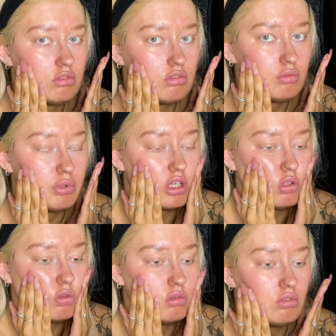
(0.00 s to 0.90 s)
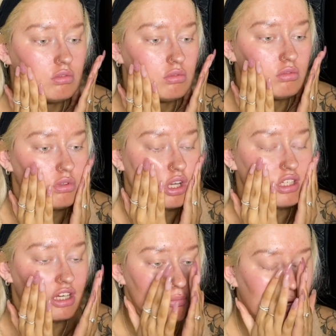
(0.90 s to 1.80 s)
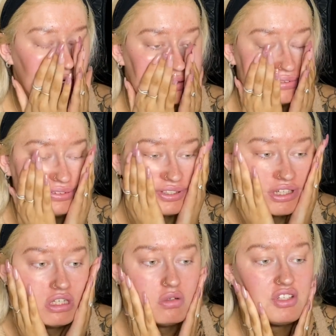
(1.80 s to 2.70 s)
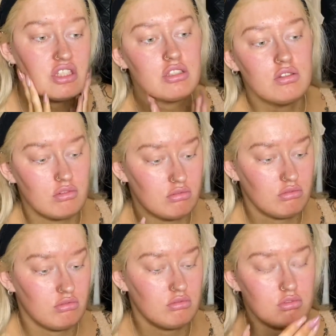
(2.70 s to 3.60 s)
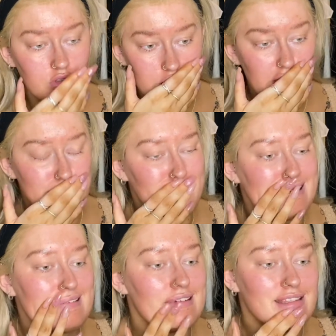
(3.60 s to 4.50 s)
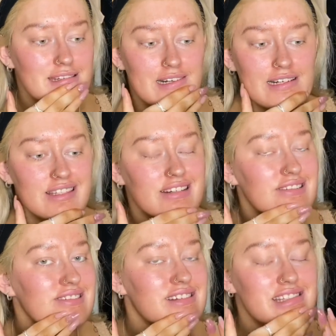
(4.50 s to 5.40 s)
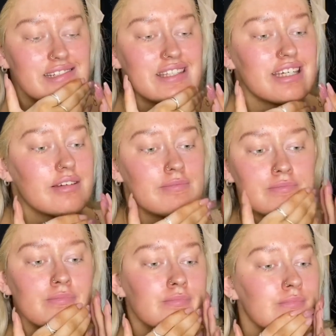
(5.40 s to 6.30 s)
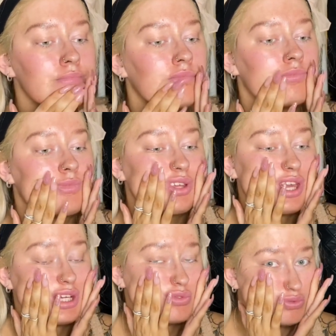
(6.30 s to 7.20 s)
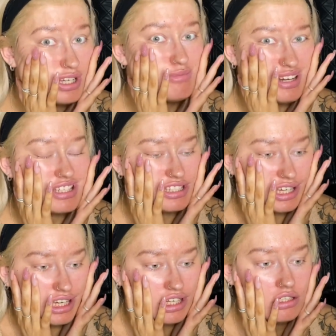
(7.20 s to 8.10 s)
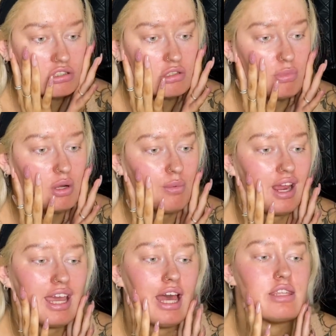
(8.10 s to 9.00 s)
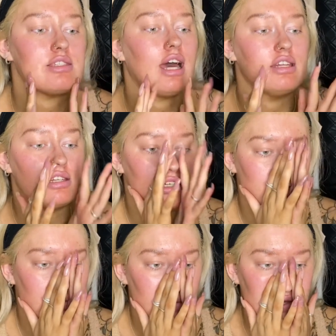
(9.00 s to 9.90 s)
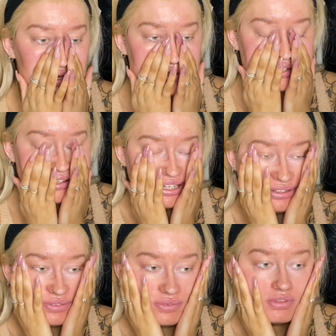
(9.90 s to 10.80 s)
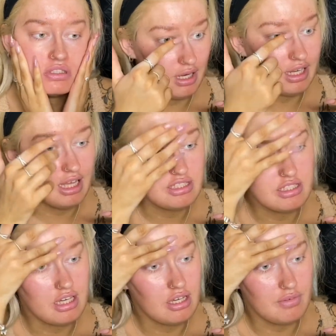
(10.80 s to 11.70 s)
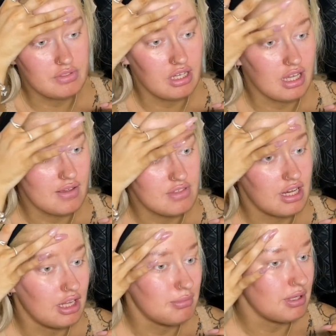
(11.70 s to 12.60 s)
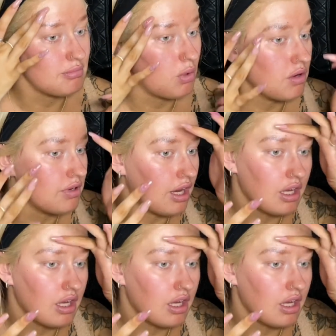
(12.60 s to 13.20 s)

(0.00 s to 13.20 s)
wiggle when I take it back off, which isn't too bad. It's nothing extremely sticky to the point where I can't stand it. You know, I can see, obviously it gives a little bit more of a